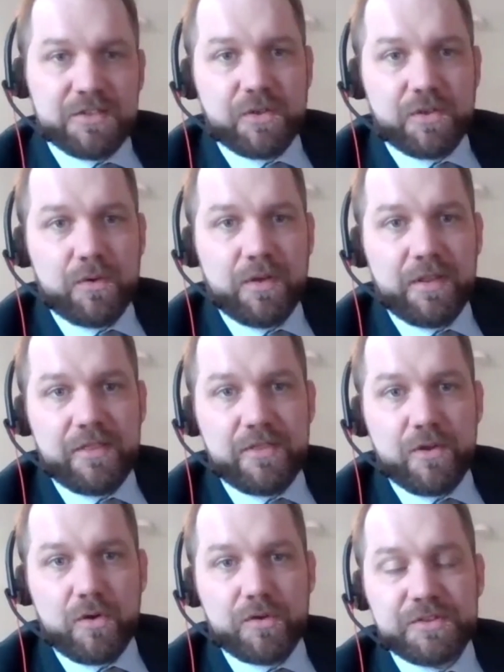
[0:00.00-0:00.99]
So
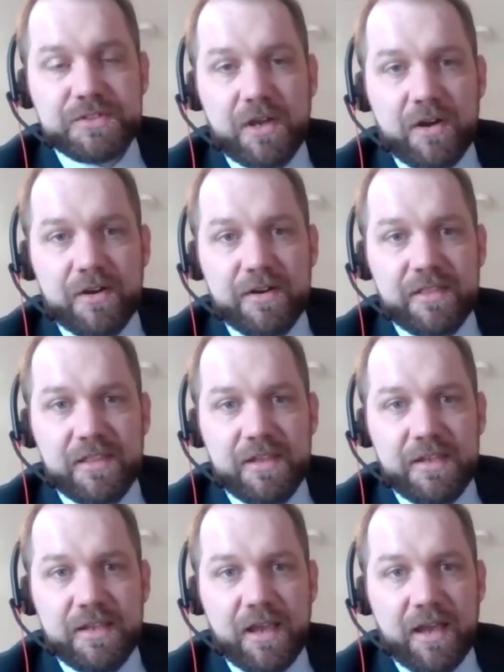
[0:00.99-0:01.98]
those are
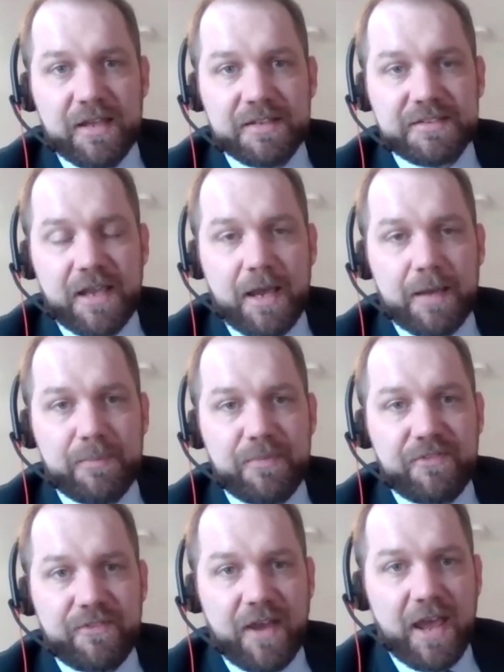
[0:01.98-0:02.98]
the top
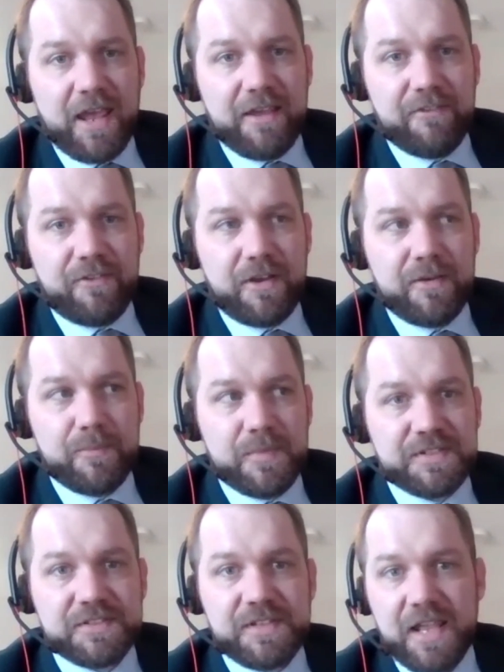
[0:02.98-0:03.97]
5
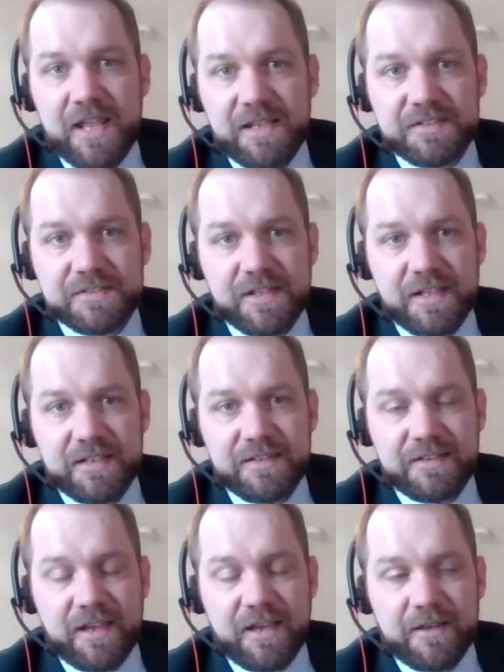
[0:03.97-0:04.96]
mistakes that,
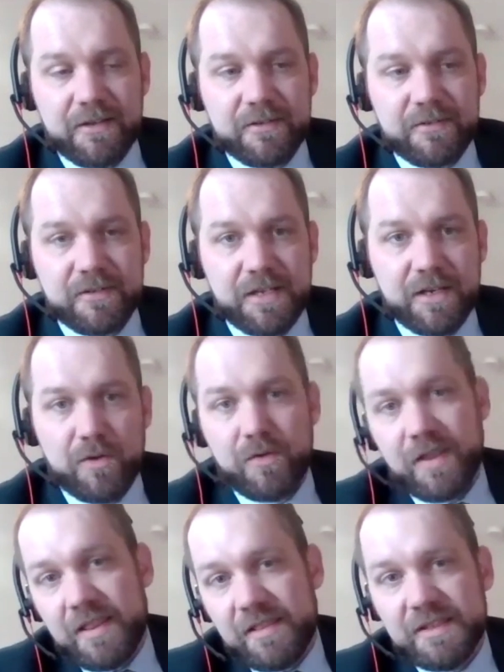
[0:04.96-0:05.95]

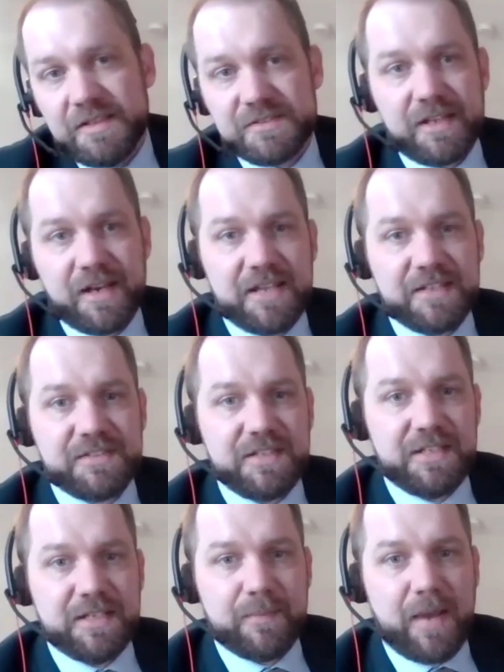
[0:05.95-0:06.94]
at least that I
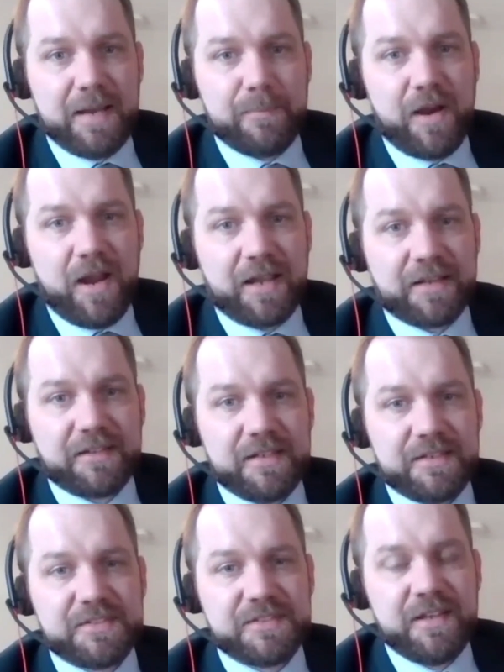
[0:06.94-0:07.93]
see in my
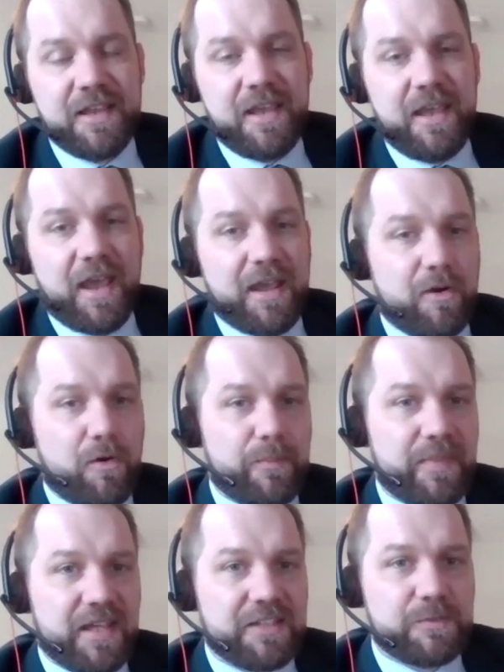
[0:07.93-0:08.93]
practice. I hope
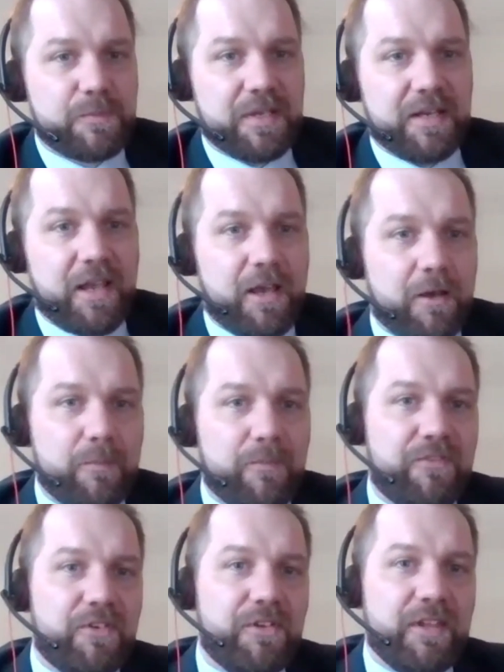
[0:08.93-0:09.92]
that's been
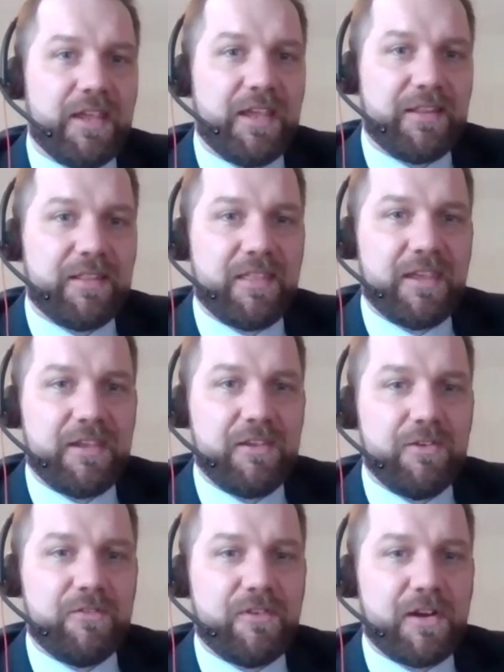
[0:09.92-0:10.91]
helpful, and thank
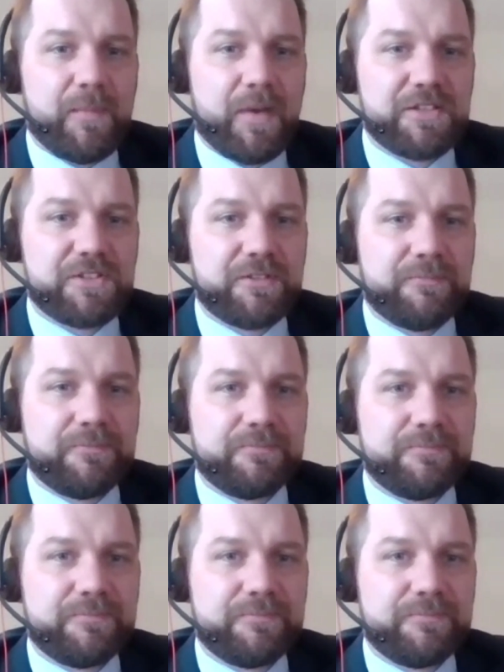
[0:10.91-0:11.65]
you very much.